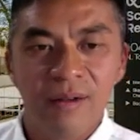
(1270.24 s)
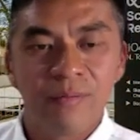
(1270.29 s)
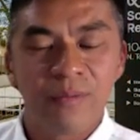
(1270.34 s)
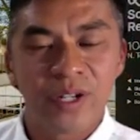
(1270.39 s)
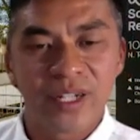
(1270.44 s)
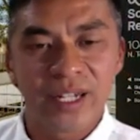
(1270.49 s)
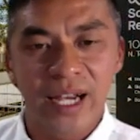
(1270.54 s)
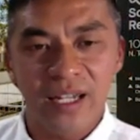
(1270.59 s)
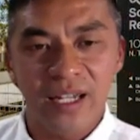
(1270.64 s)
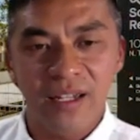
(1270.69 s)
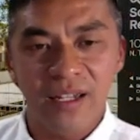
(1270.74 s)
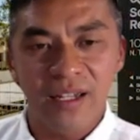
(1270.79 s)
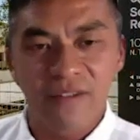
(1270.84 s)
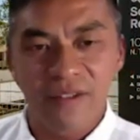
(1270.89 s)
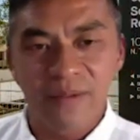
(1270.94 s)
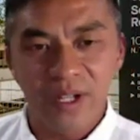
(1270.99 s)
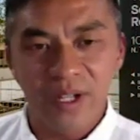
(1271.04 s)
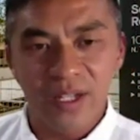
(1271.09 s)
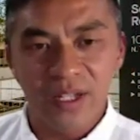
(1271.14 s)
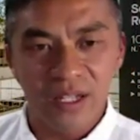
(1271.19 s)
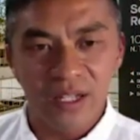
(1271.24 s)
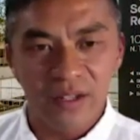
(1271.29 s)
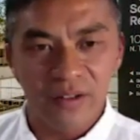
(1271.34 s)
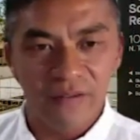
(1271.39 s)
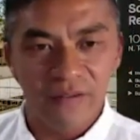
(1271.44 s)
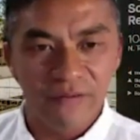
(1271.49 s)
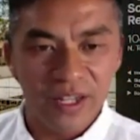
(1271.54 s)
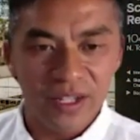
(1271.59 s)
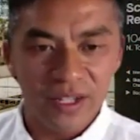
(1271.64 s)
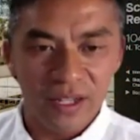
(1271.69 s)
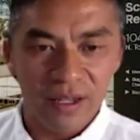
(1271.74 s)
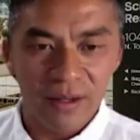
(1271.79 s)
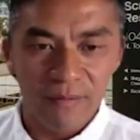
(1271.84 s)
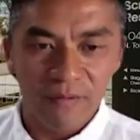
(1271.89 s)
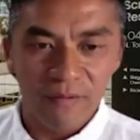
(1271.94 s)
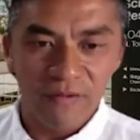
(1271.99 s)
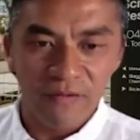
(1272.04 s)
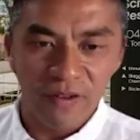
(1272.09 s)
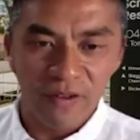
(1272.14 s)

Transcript: protective species of faecium